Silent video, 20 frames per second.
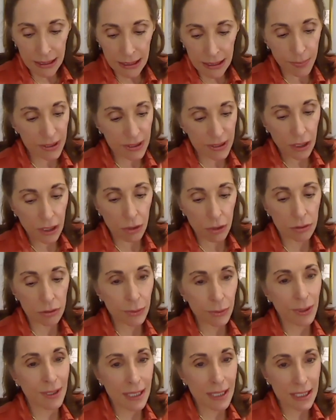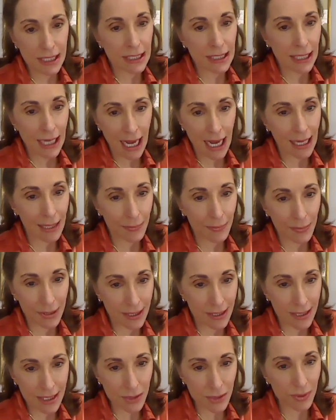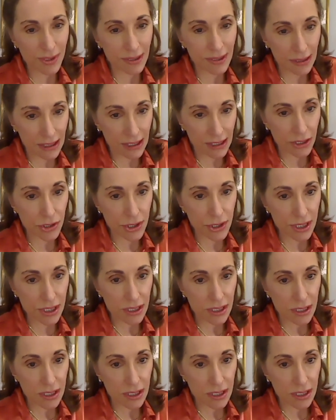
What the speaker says: But the only way that's going to happen is with leaders